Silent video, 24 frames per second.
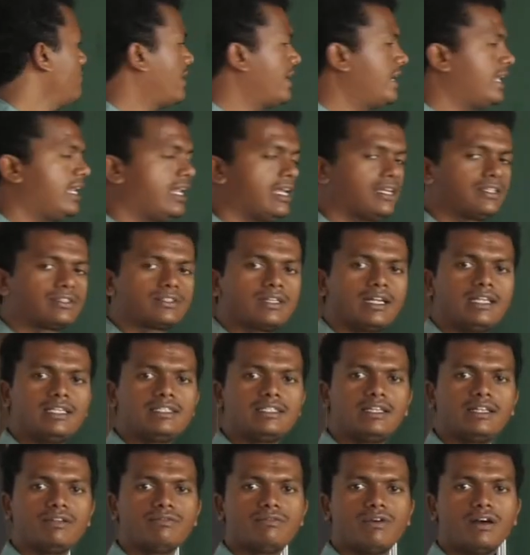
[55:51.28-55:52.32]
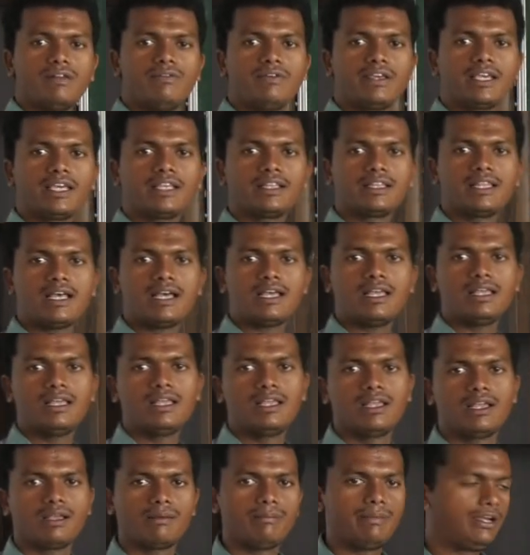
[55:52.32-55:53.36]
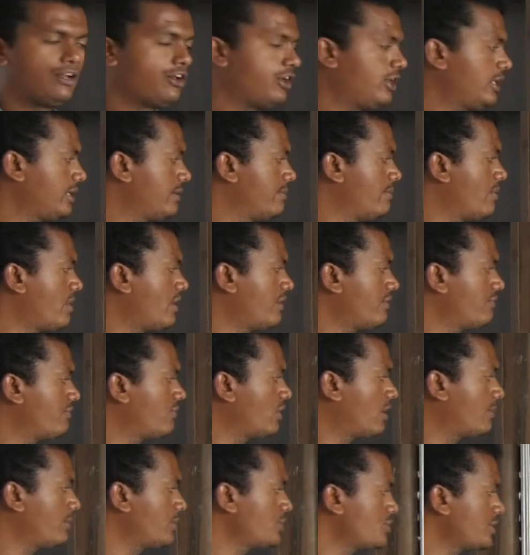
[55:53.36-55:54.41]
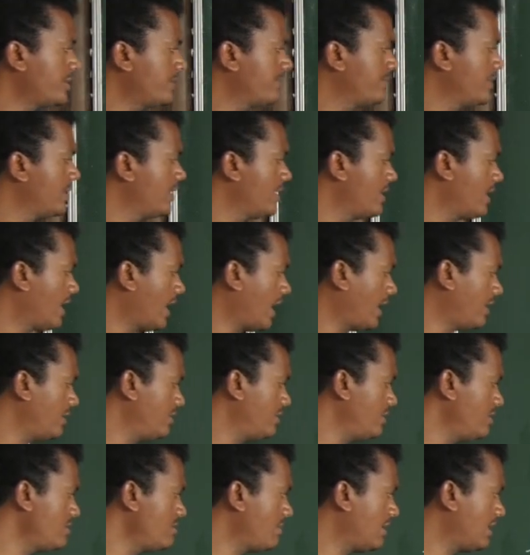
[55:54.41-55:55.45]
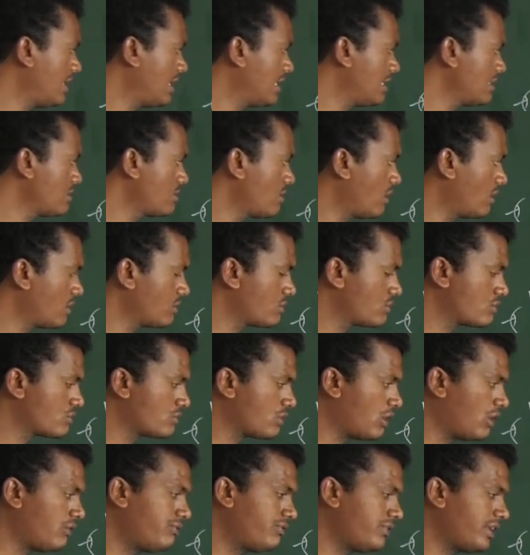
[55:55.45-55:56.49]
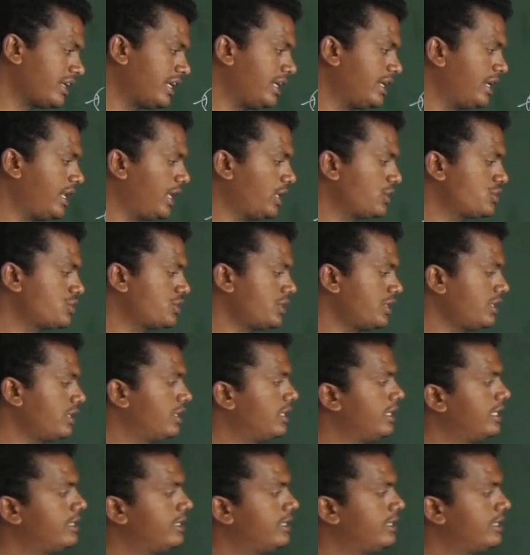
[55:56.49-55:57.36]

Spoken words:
one electron is involving in the metallic bond formation, and these metals are soft in nature,